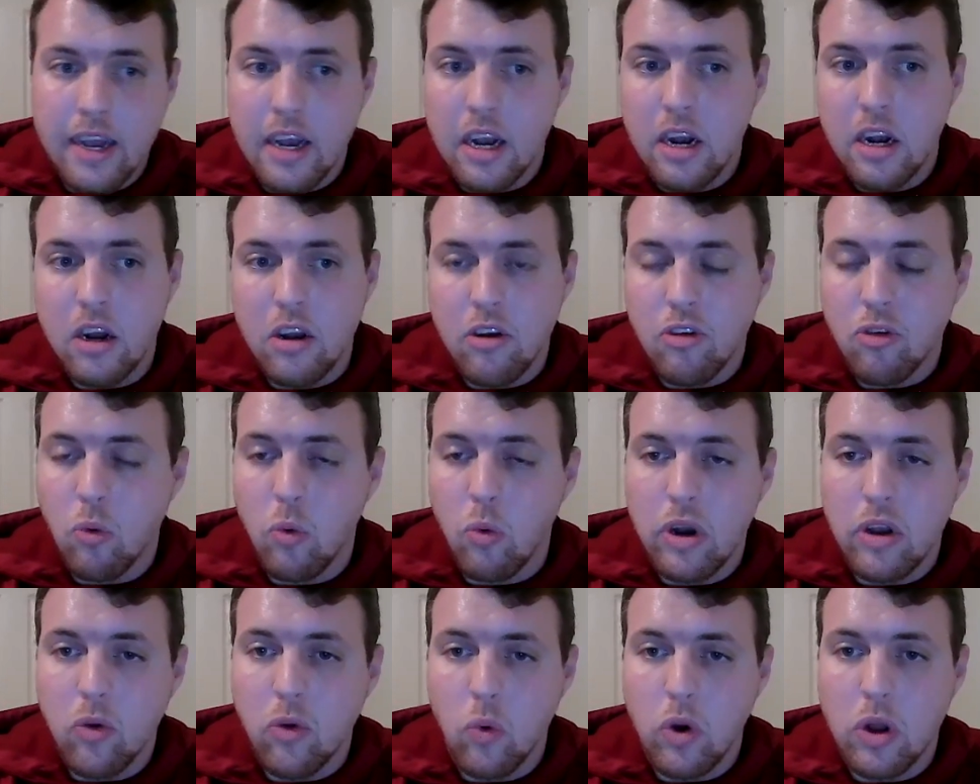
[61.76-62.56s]
he did it in
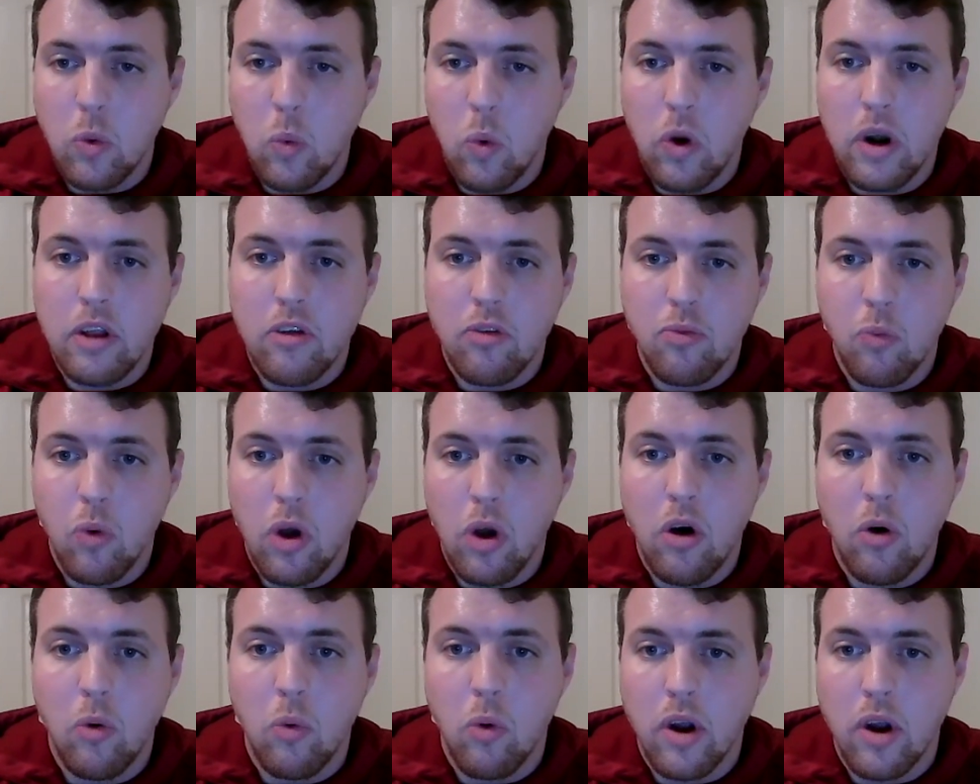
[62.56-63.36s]
2021 as
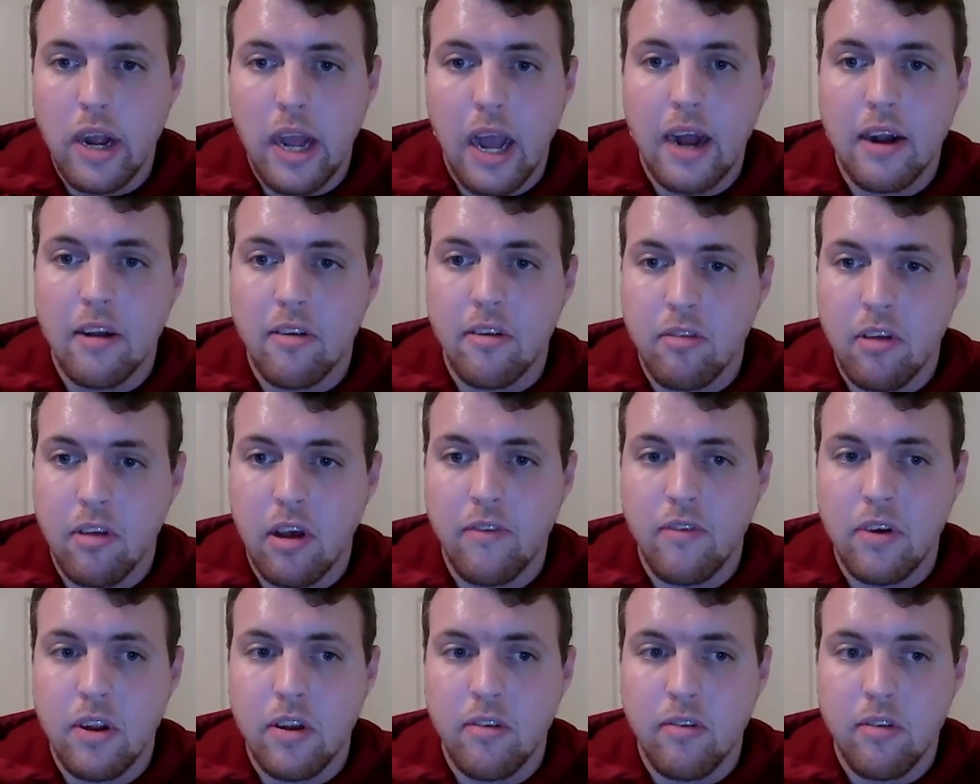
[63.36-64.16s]
well, where he had a
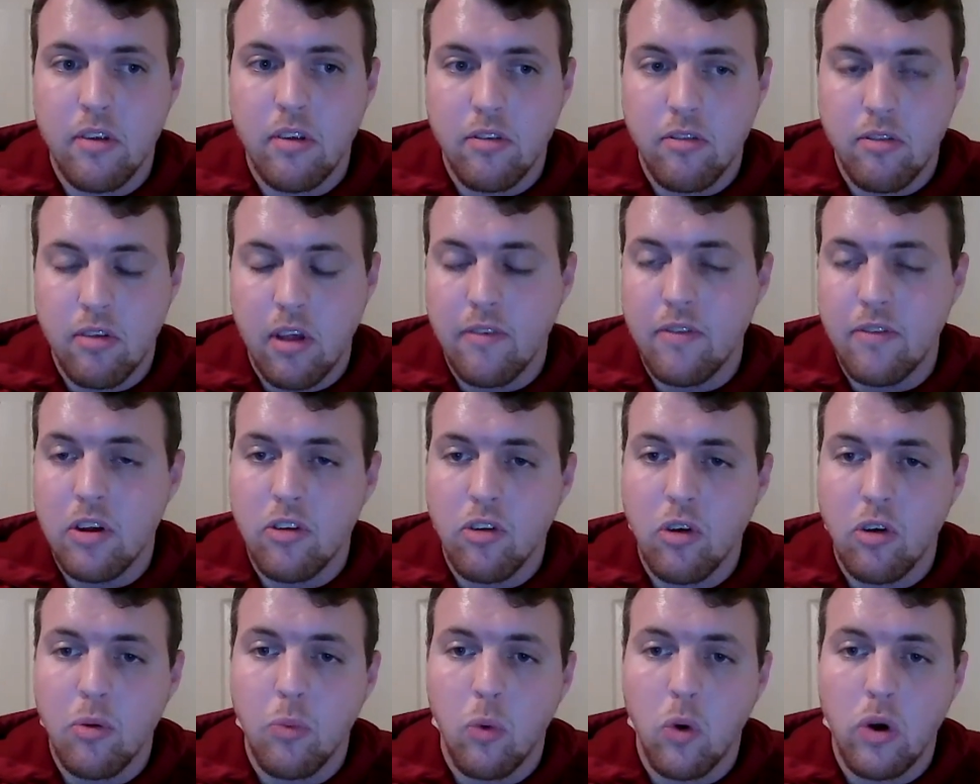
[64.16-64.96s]

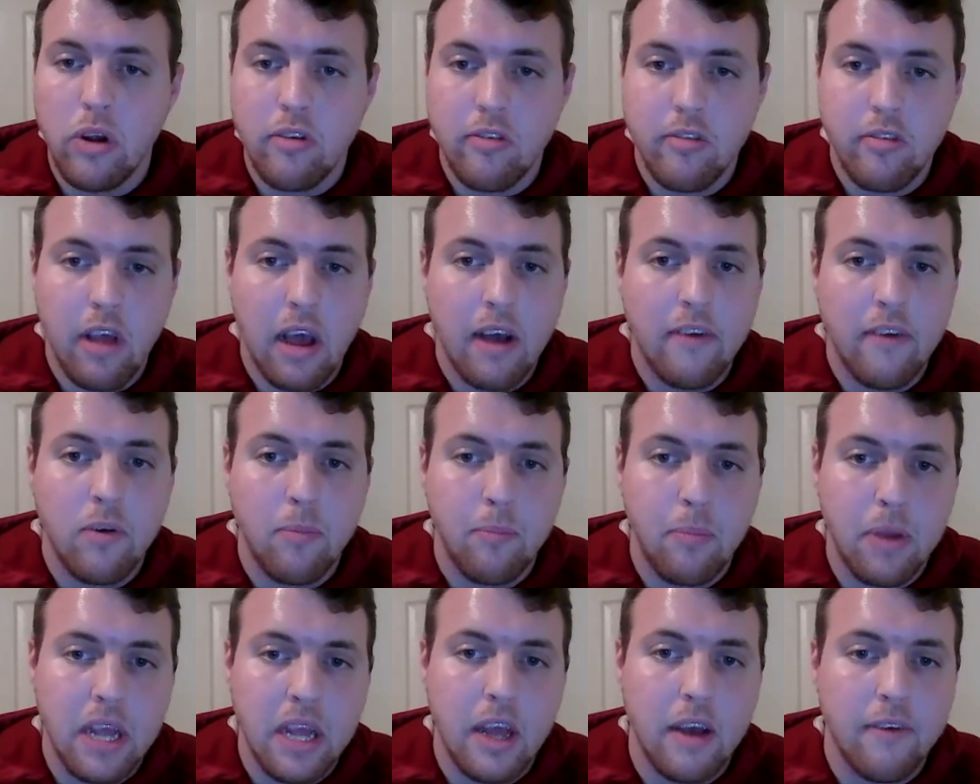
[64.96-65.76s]
72.7
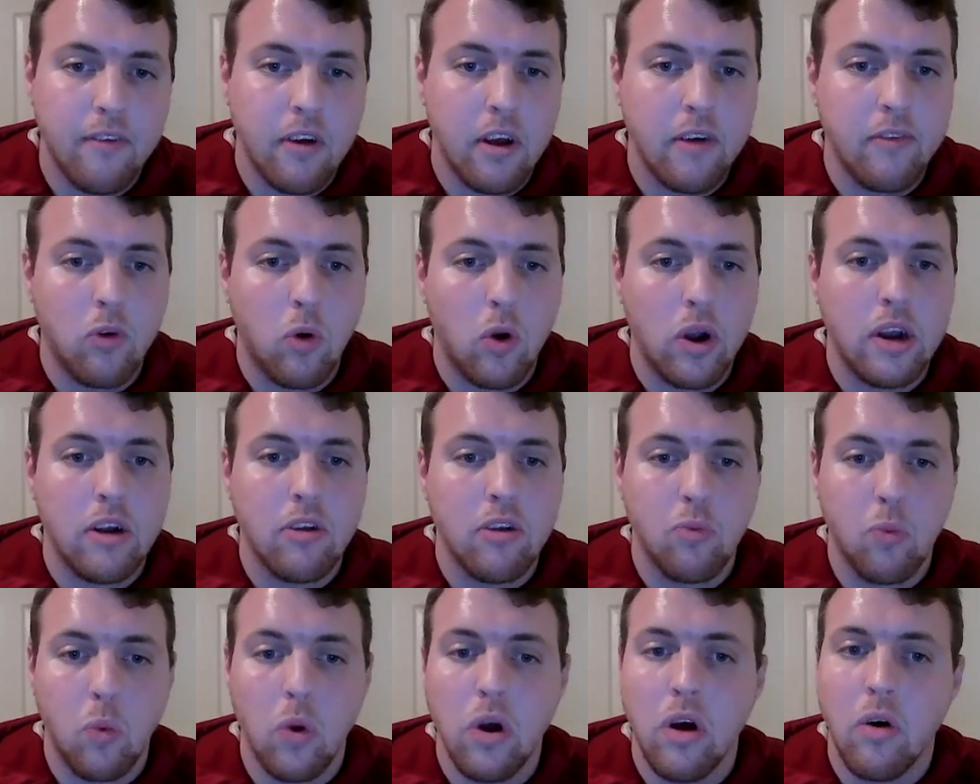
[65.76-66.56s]
PFF
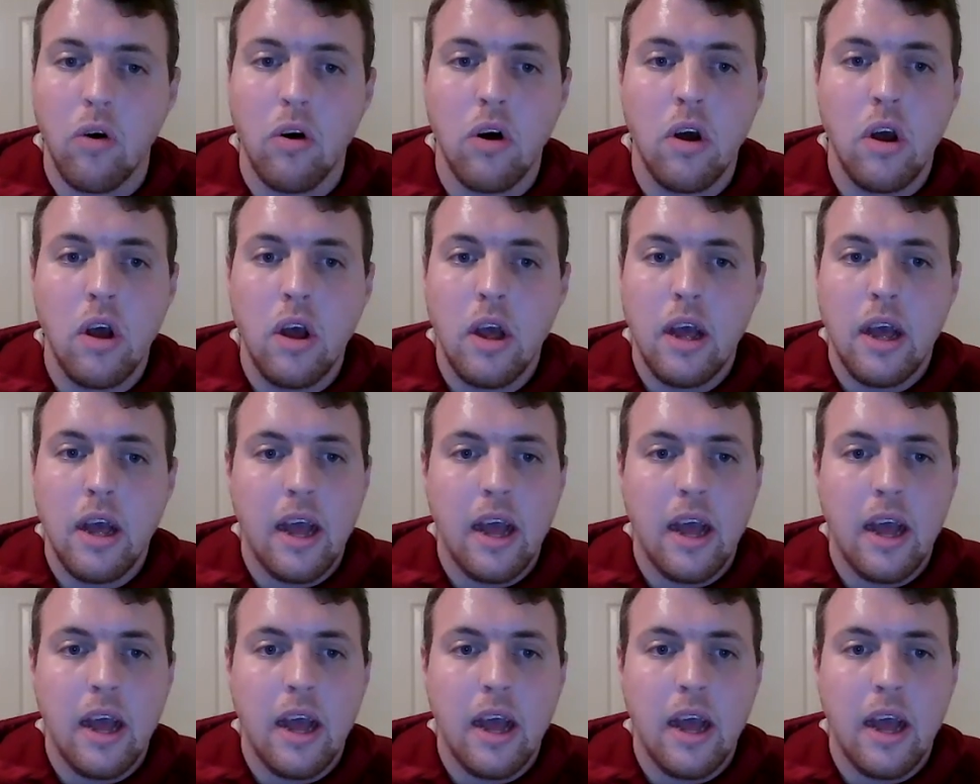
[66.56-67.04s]
grade as well.